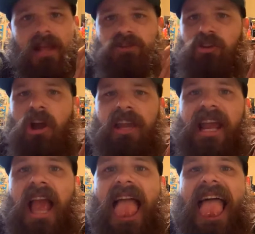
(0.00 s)
It's
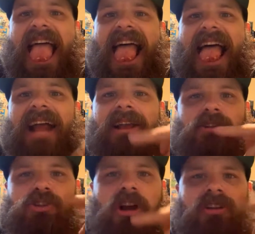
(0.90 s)
chunky. I'm
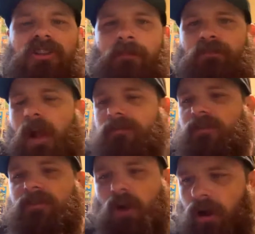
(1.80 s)
getting chunks
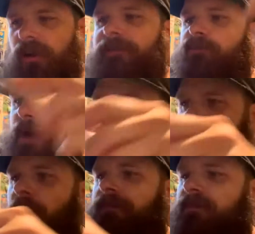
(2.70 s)
of garlic,
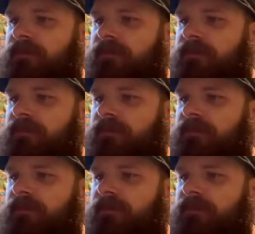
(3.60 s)
pepper,